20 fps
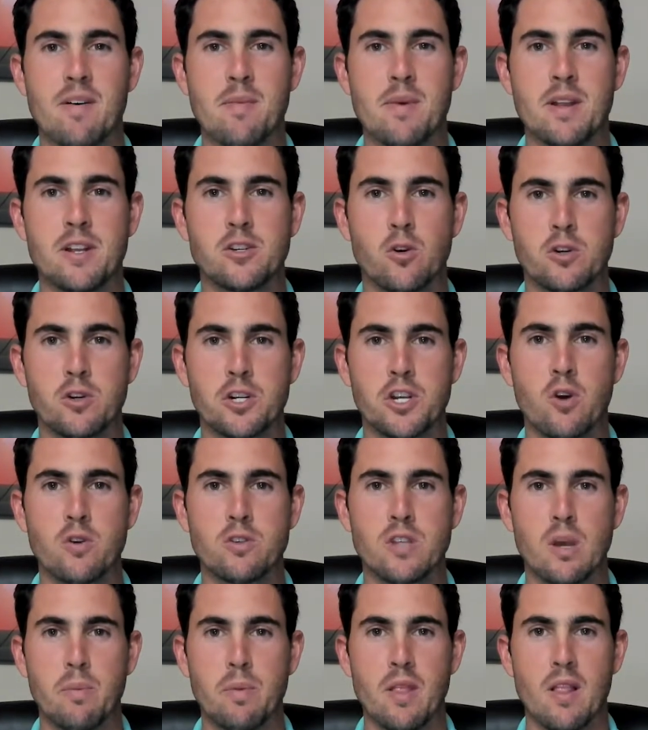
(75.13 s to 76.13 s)
I mean, Georgia
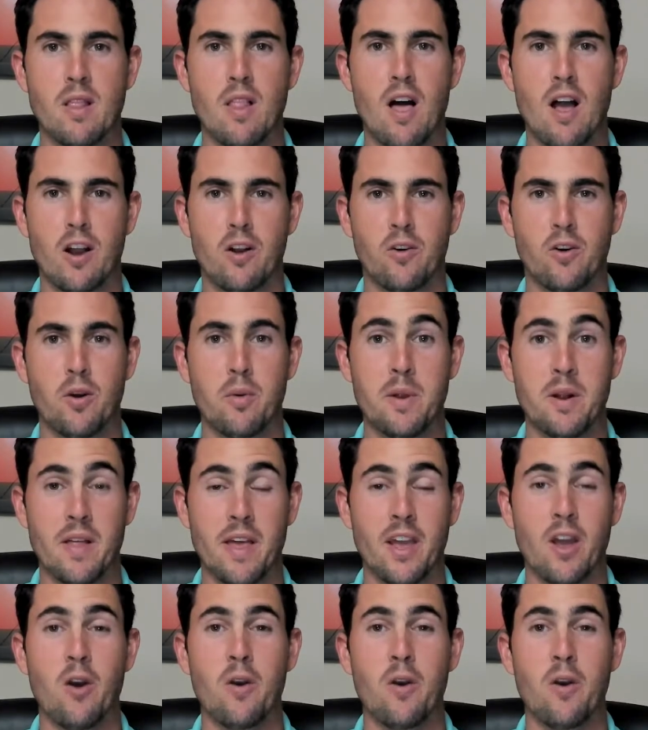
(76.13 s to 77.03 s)
goes up in the locker room and you're like,